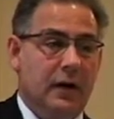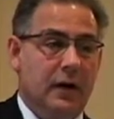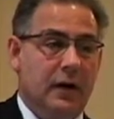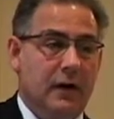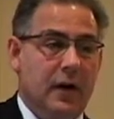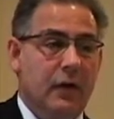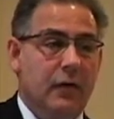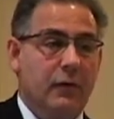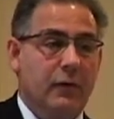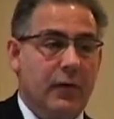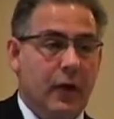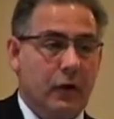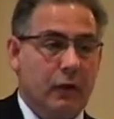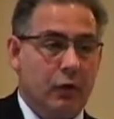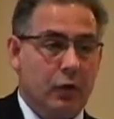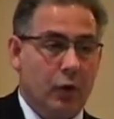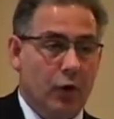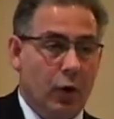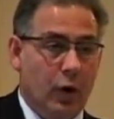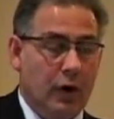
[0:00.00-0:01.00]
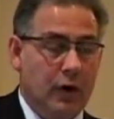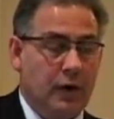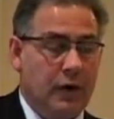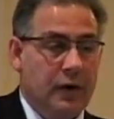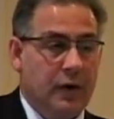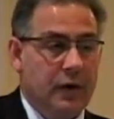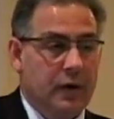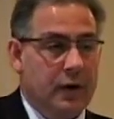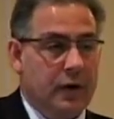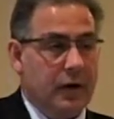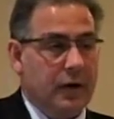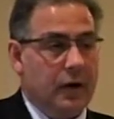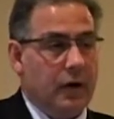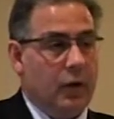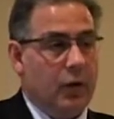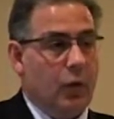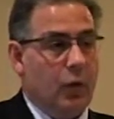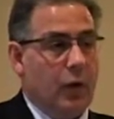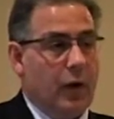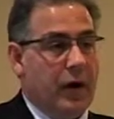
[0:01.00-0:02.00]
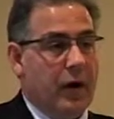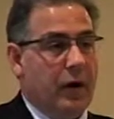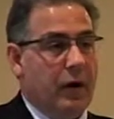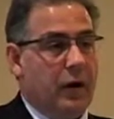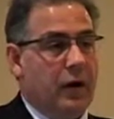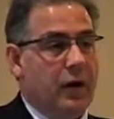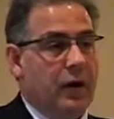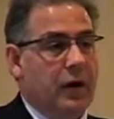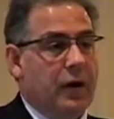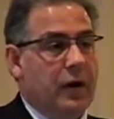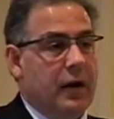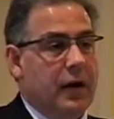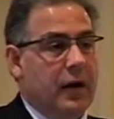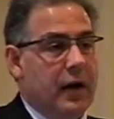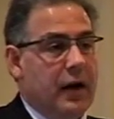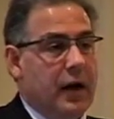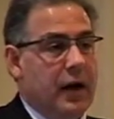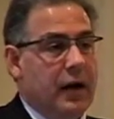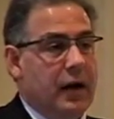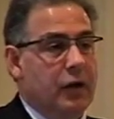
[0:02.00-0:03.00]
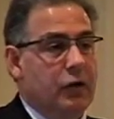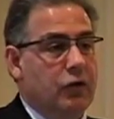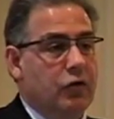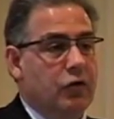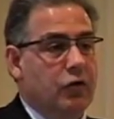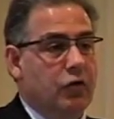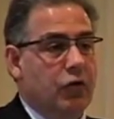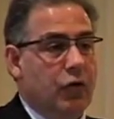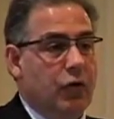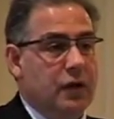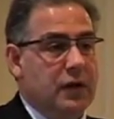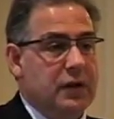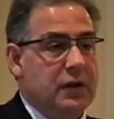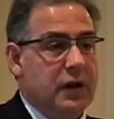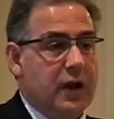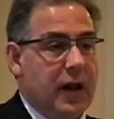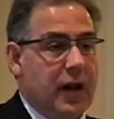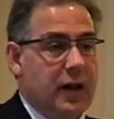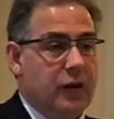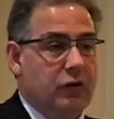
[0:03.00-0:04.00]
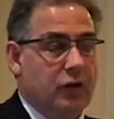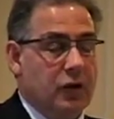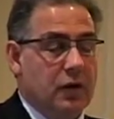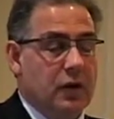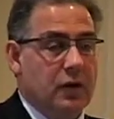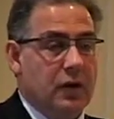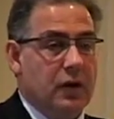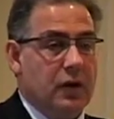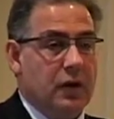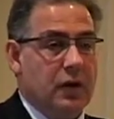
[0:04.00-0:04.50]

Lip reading: another federal court where an insurance agent